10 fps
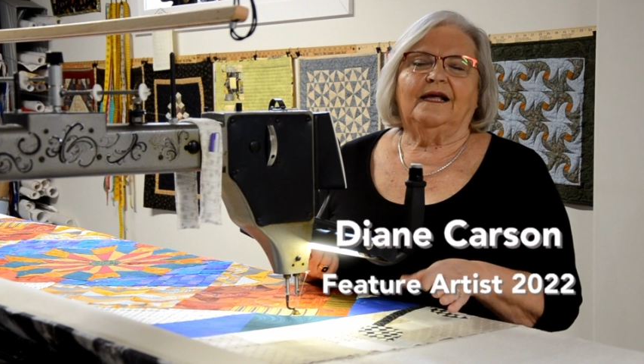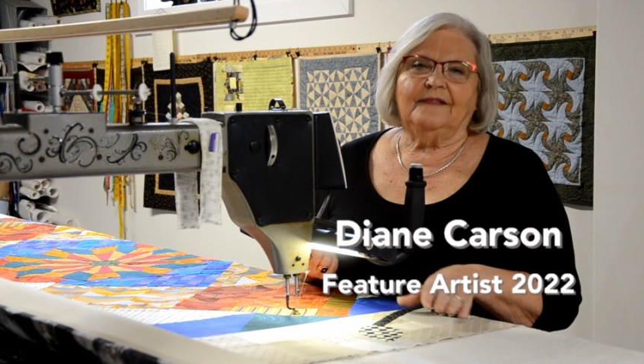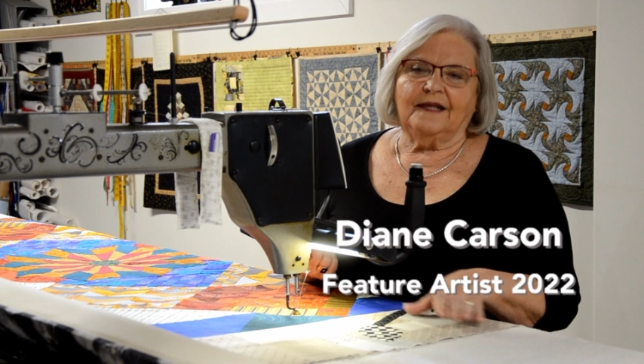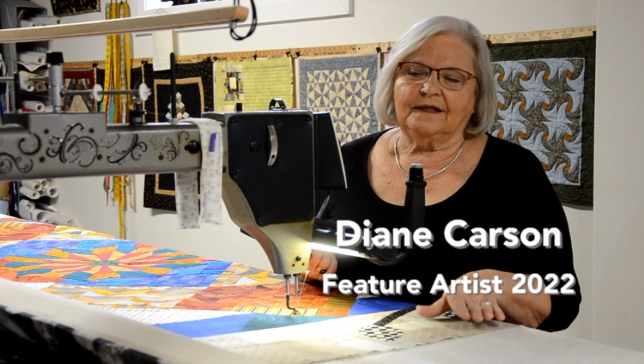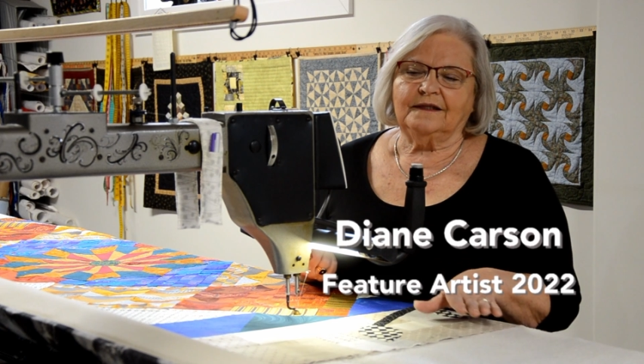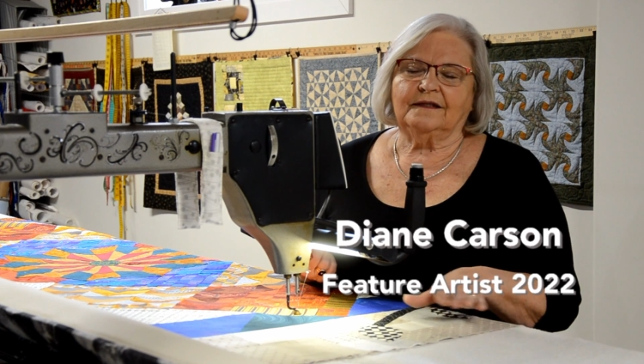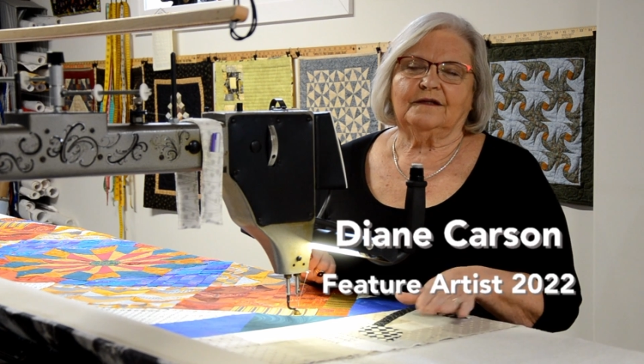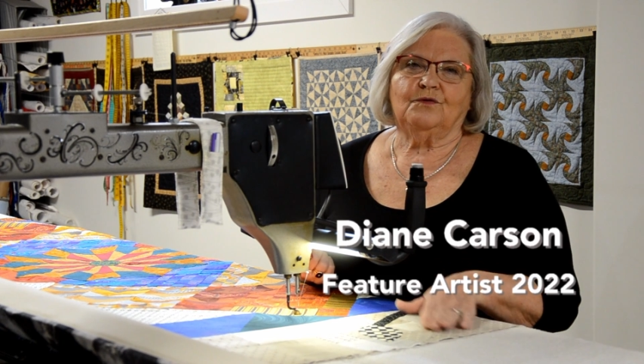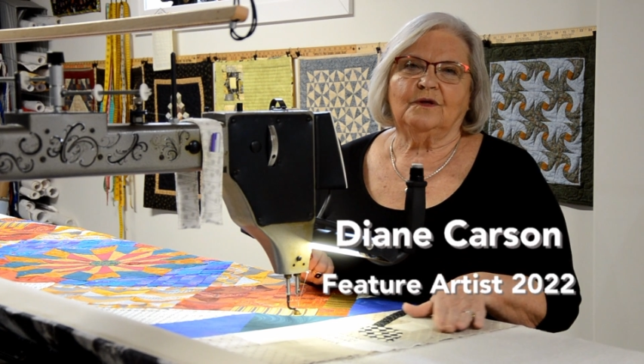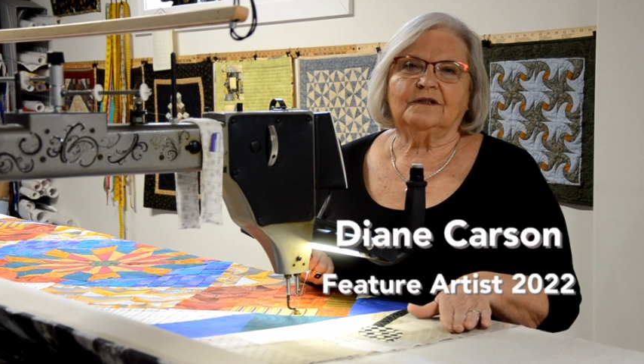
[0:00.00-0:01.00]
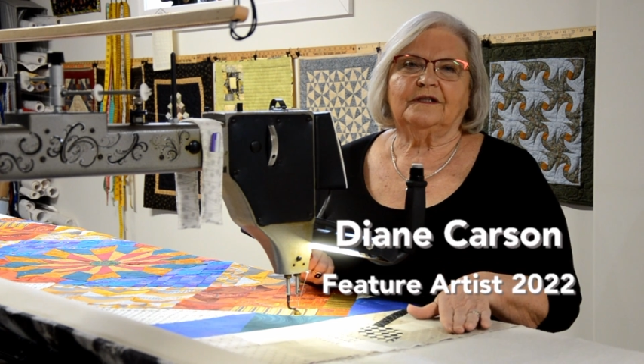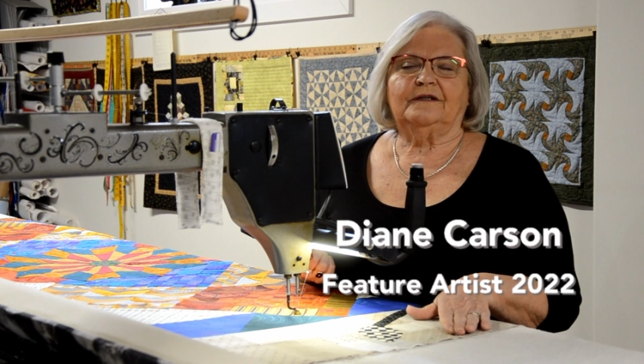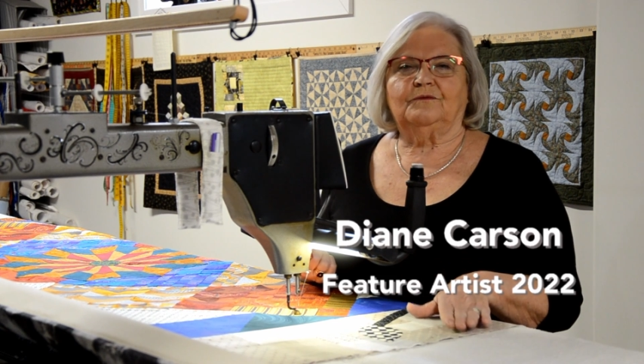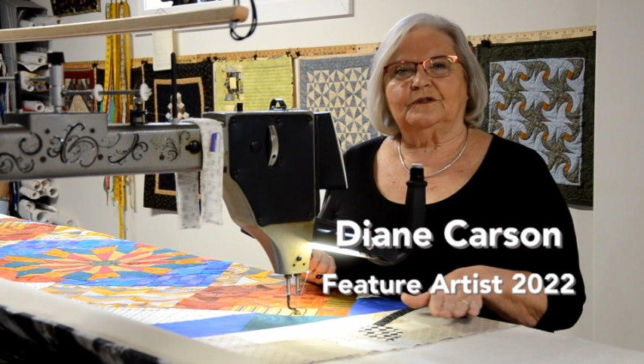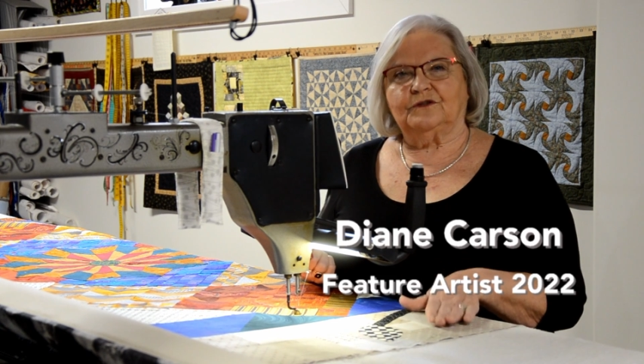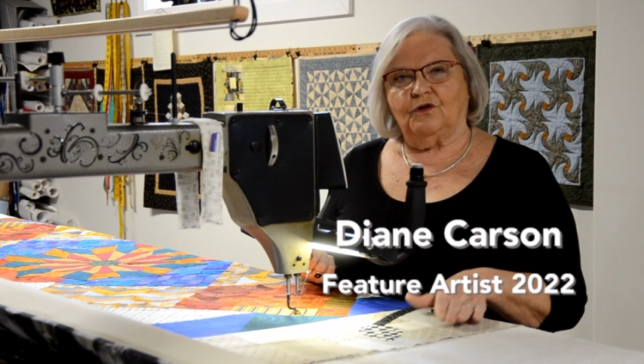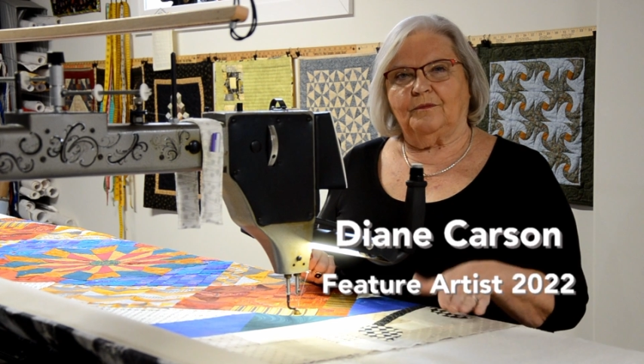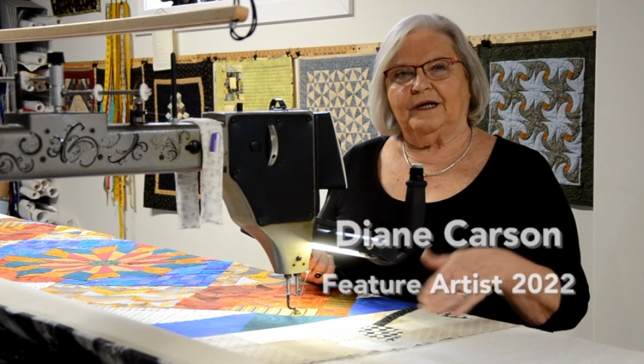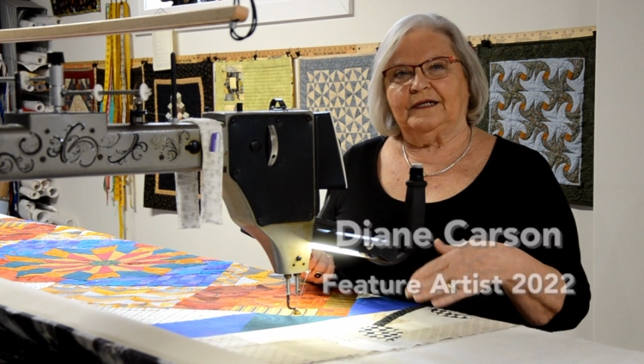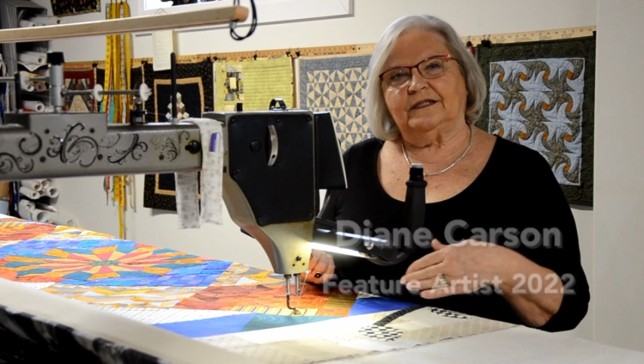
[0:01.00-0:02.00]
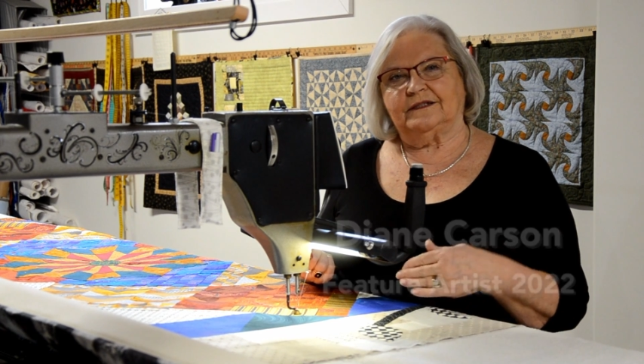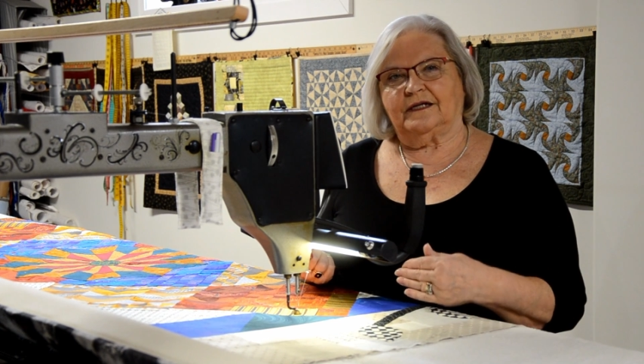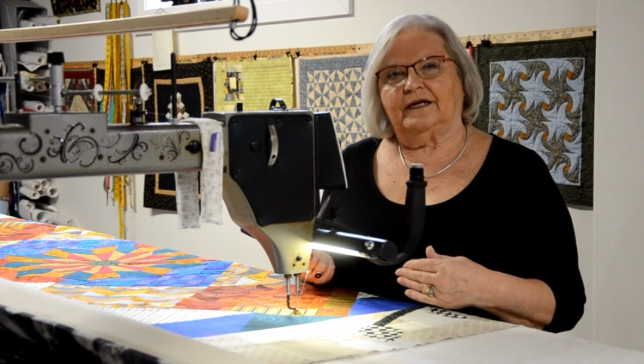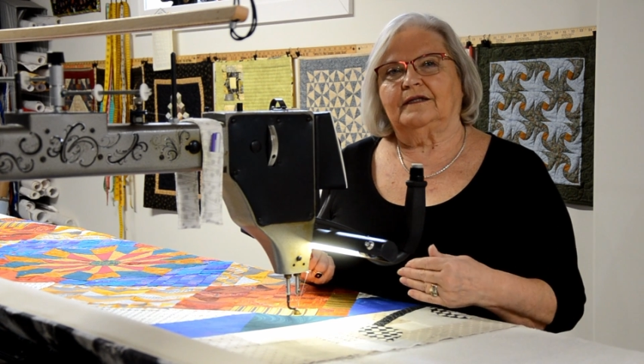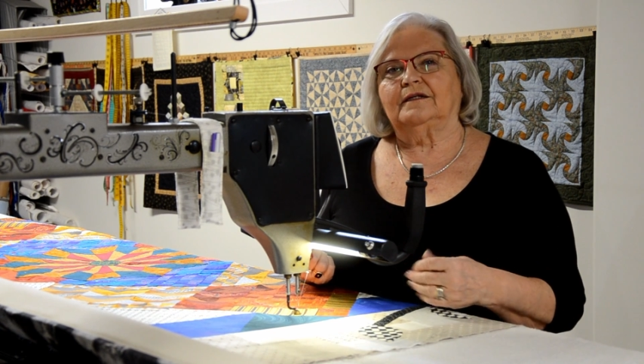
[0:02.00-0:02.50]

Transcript: then the quilting was all my design.